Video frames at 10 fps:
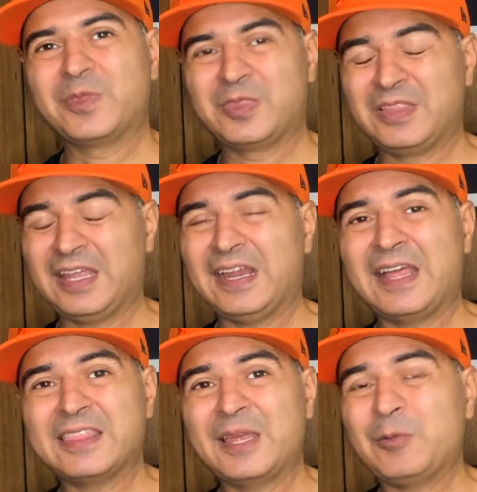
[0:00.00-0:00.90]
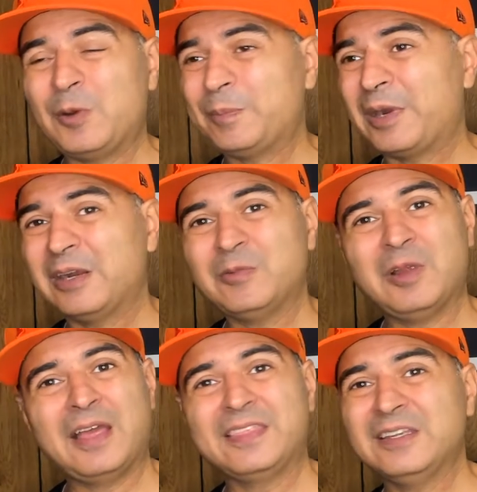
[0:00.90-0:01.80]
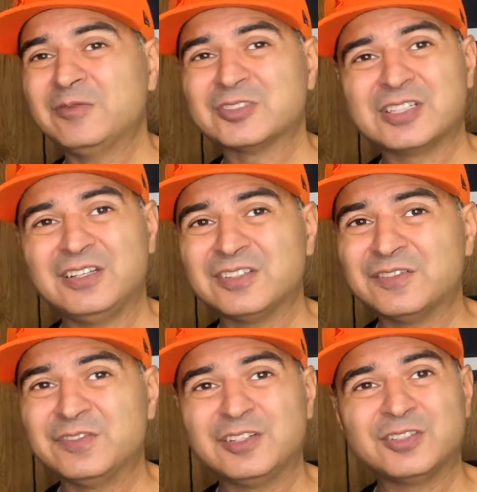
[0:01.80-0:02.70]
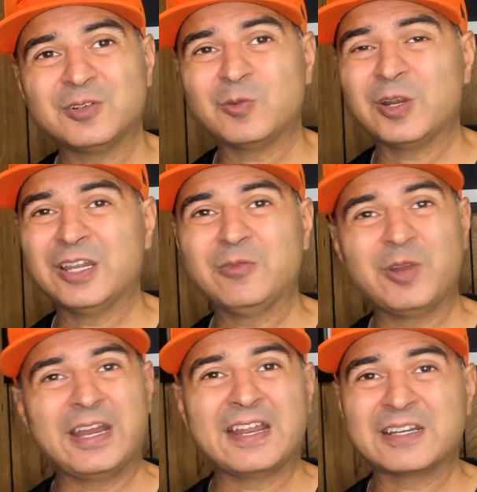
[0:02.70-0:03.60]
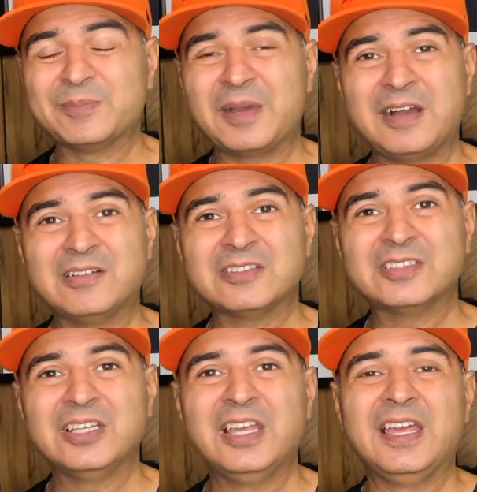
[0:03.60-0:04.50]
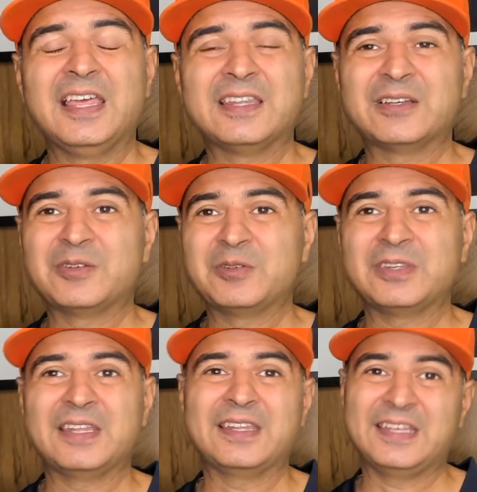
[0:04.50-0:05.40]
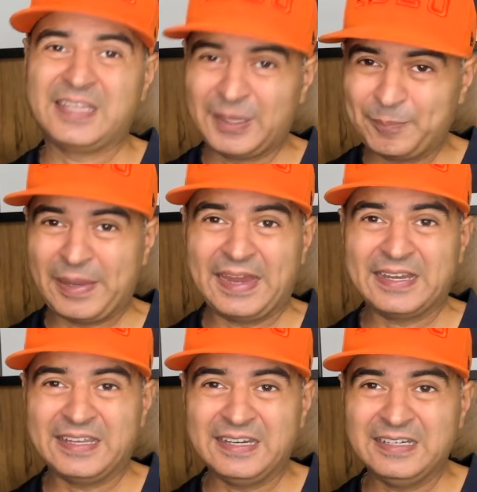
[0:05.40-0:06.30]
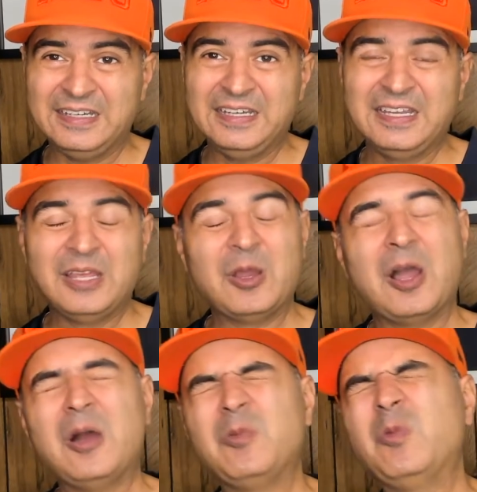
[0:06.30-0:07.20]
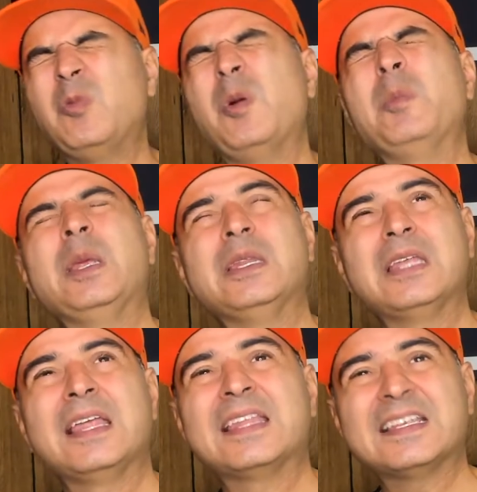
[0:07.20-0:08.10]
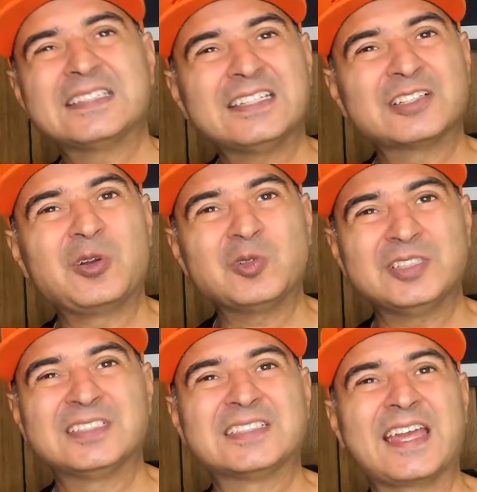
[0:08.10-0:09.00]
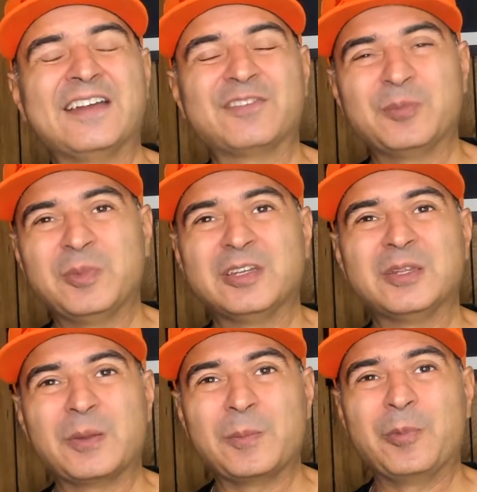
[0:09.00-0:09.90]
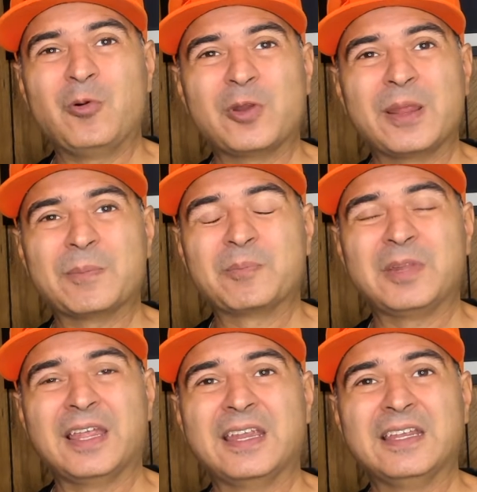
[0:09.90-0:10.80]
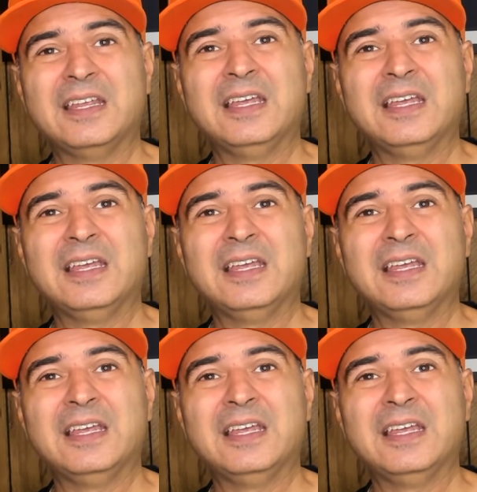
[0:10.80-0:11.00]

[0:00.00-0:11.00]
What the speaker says: like on that one part, I think it was Calder Vildor where he ran out of bounds and then they came back in. I mean, that's on the coaching staff. I mean, the bonehead play,